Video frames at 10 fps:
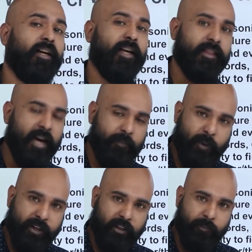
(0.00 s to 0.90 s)
In that
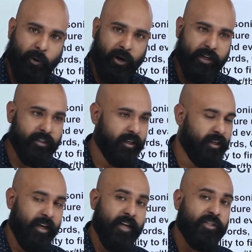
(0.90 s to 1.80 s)
particular point,
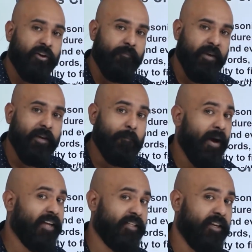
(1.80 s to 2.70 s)
instead of being
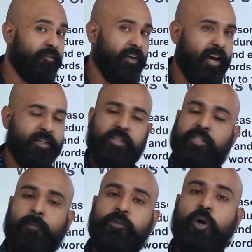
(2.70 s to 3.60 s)
passive and just
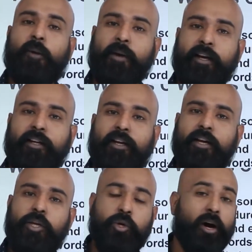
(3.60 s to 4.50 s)
absorbing,
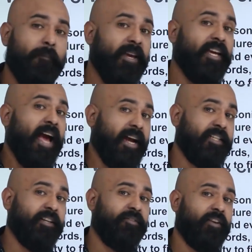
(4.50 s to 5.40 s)
you are being
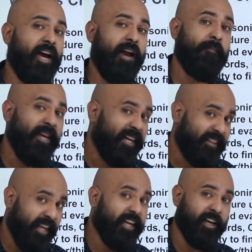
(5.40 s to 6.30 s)
active and being a
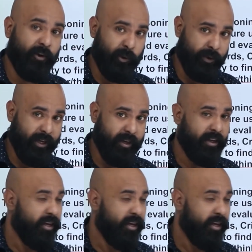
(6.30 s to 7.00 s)
thinker over there.